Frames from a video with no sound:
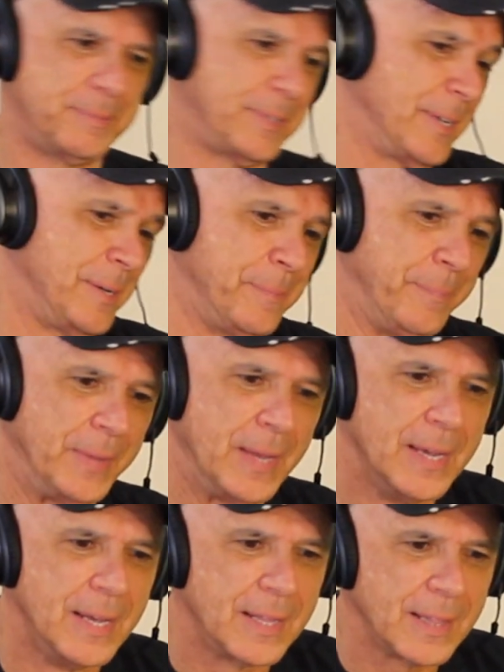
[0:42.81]
So
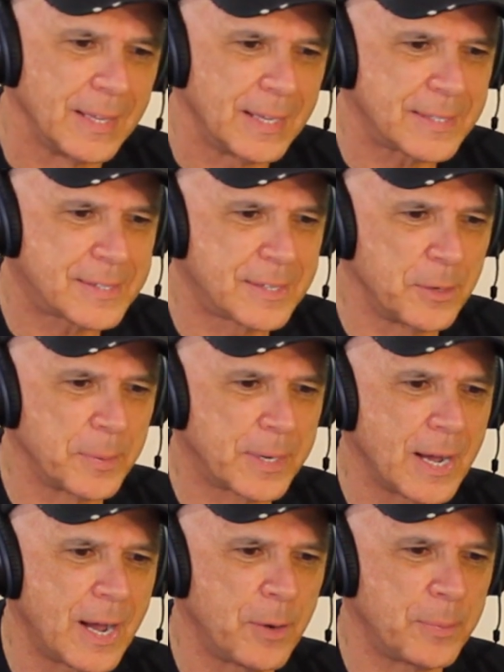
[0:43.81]
let's see what
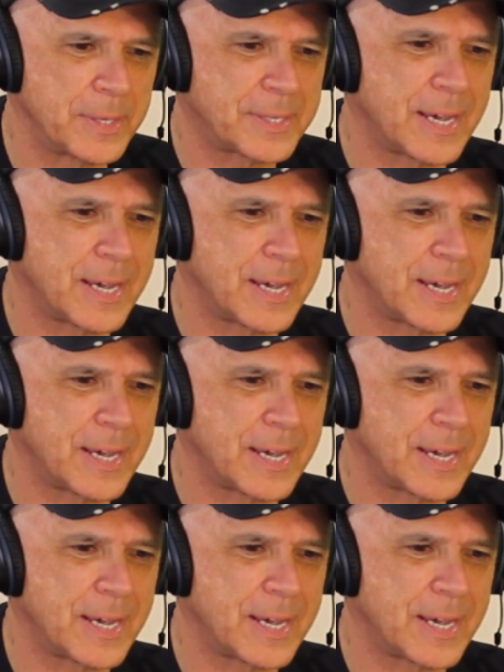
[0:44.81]
Conway's